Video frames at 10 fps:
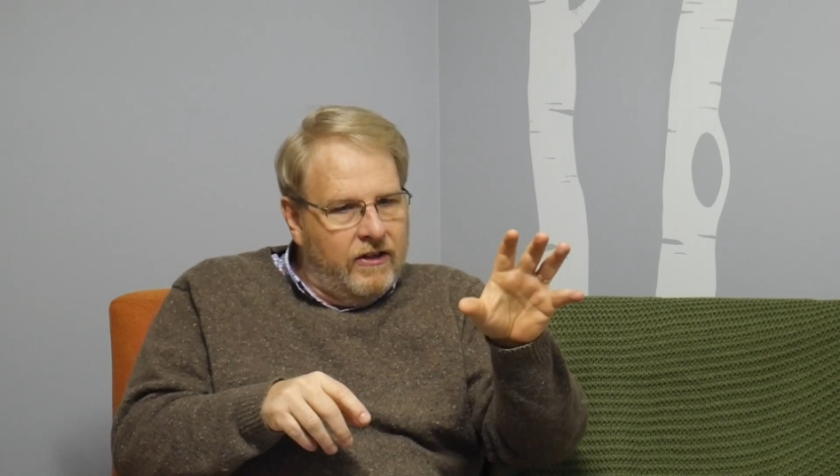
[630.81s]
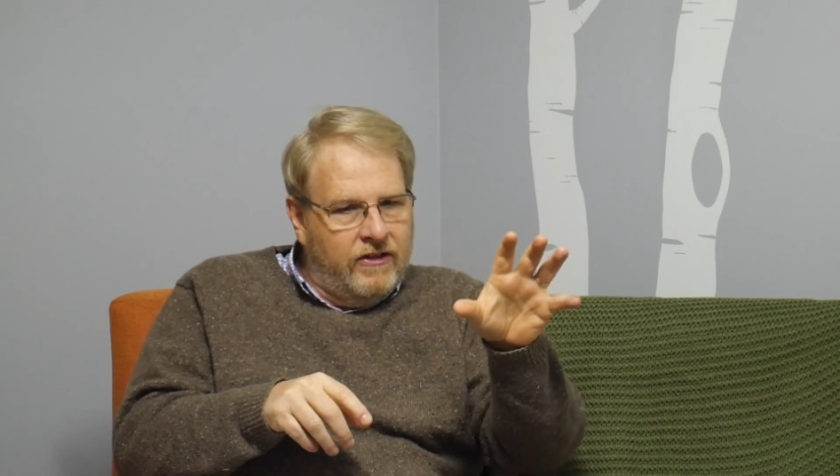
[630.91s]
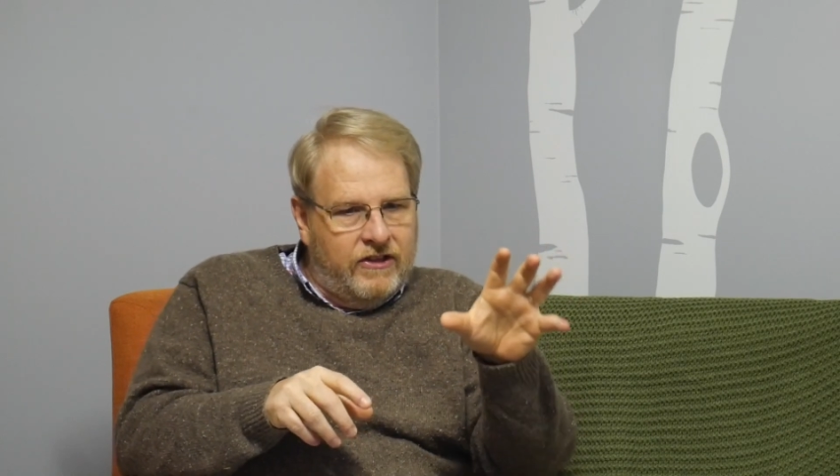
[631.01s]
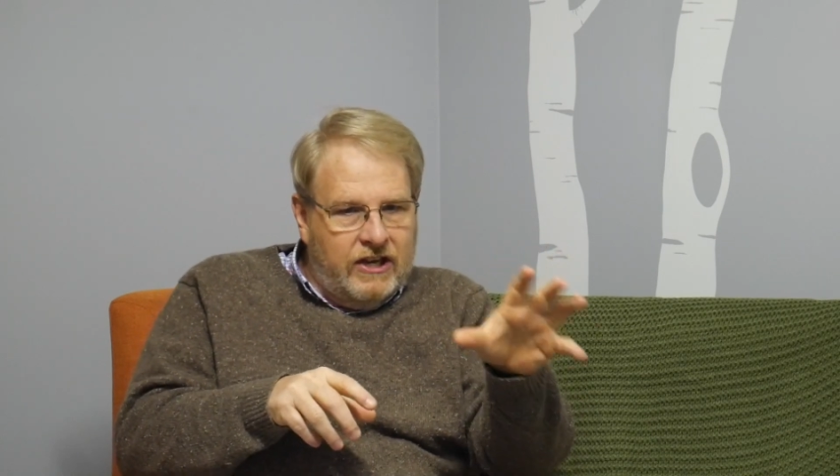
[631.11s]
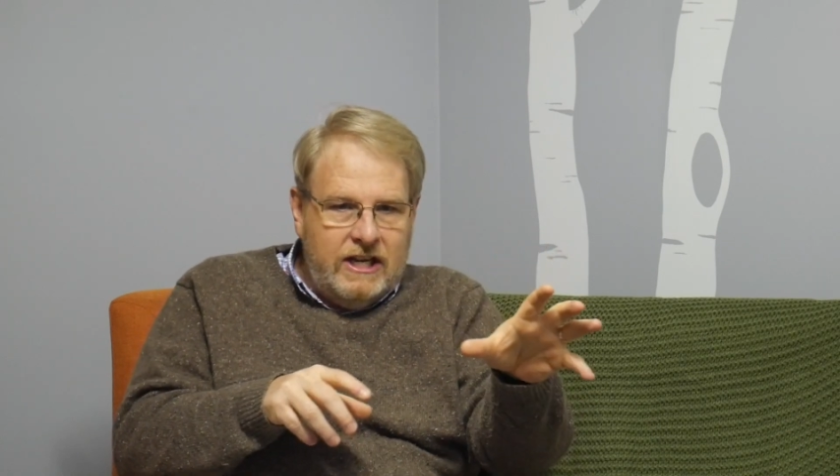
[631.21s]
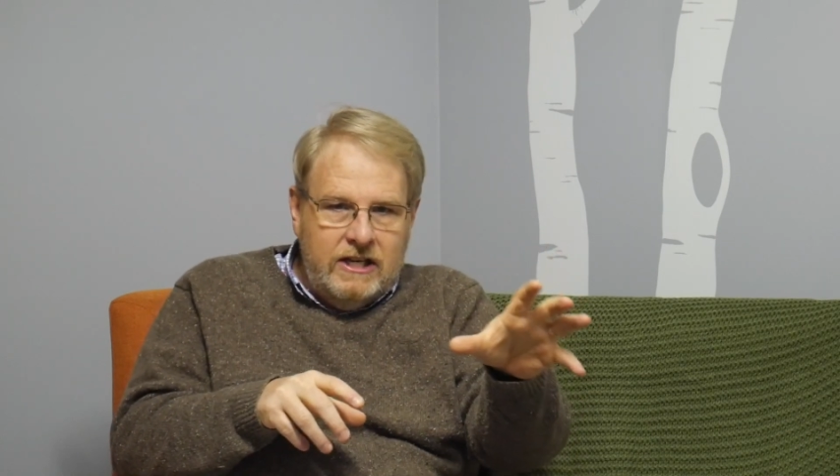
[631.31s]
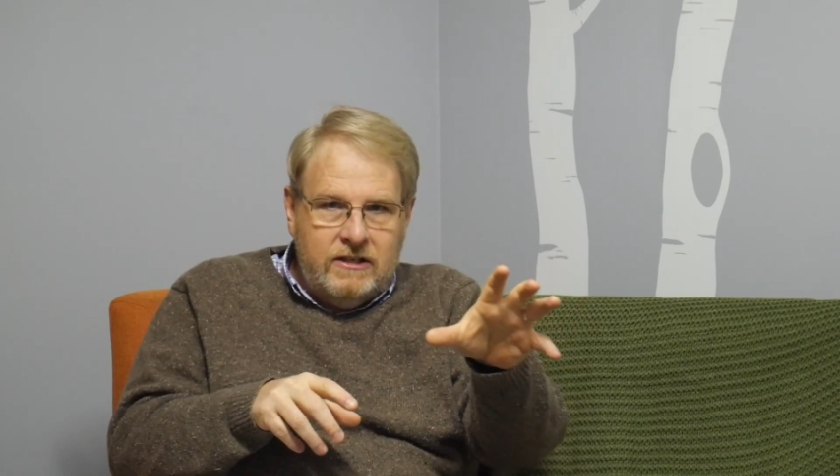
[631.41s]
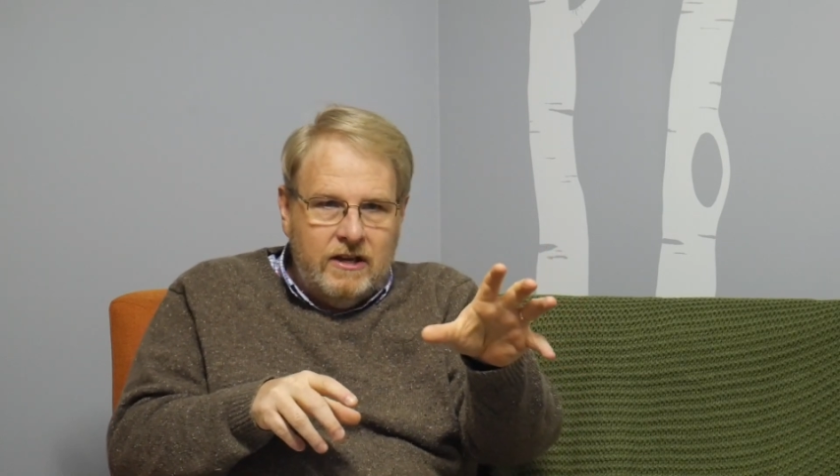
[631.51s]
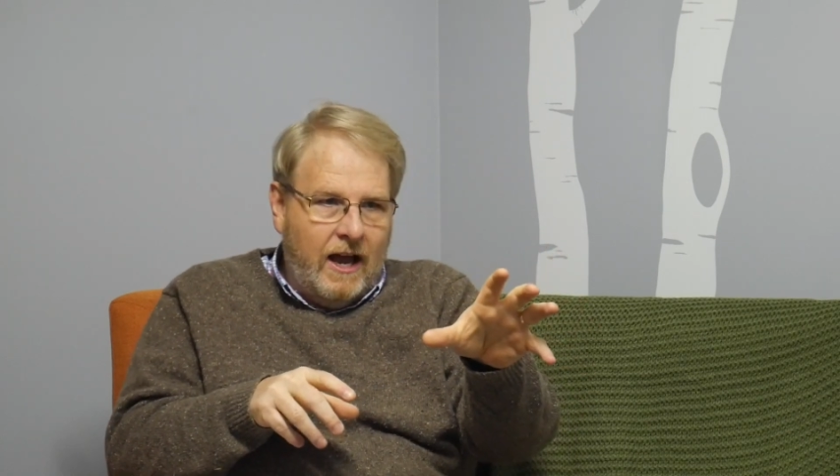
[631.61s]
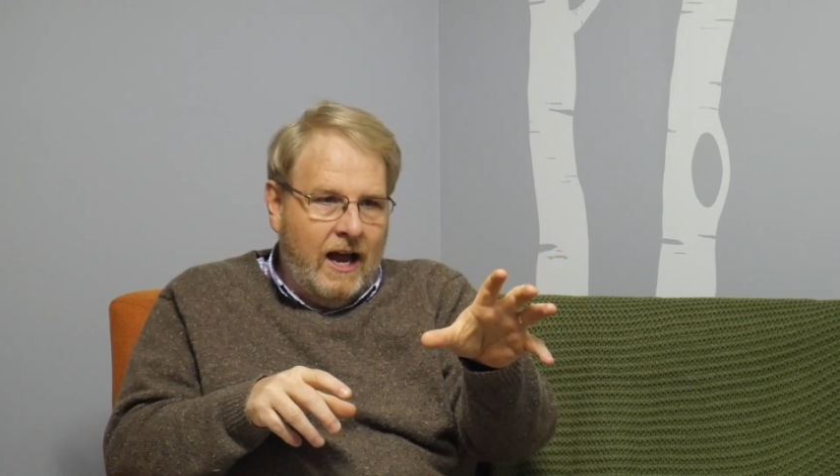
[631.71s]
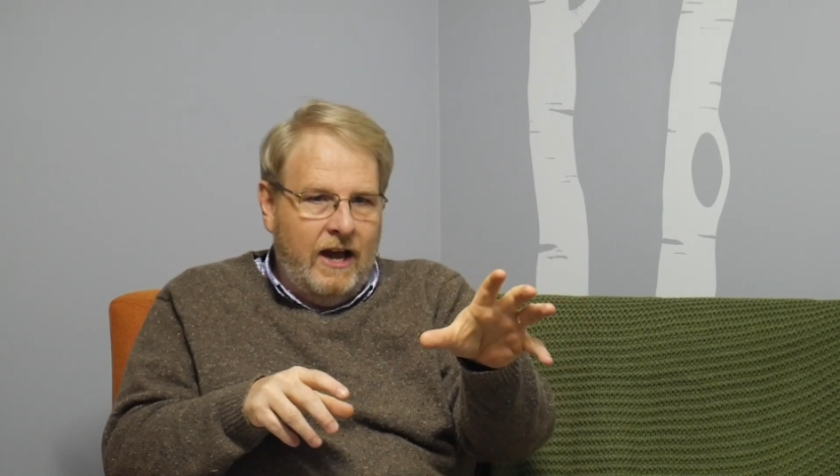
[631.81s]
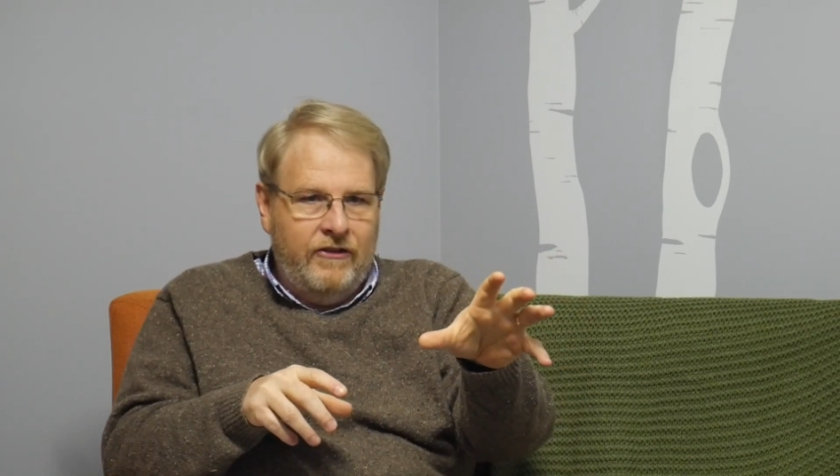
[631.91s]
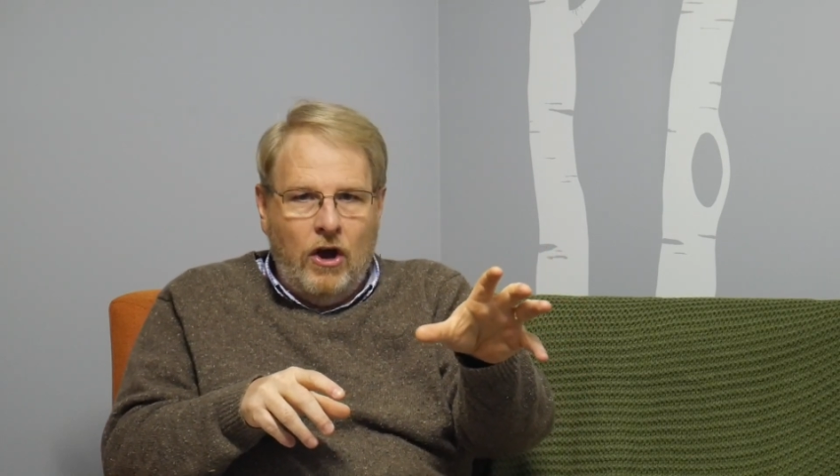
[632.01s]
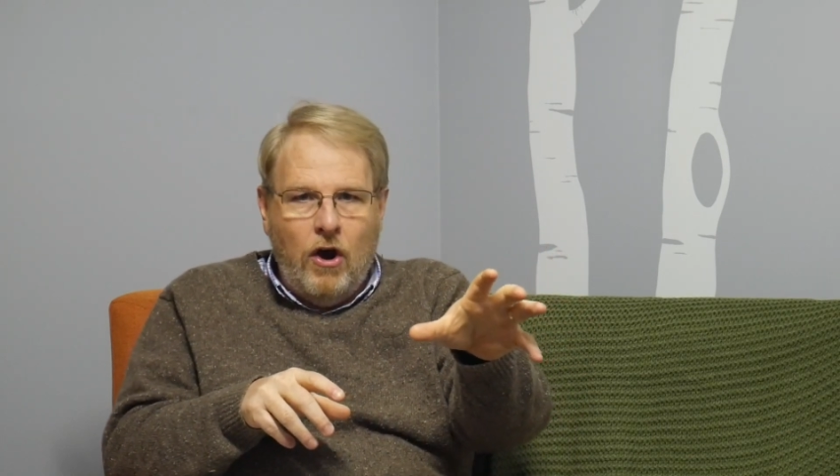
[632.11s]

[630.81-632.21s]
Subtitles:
These are the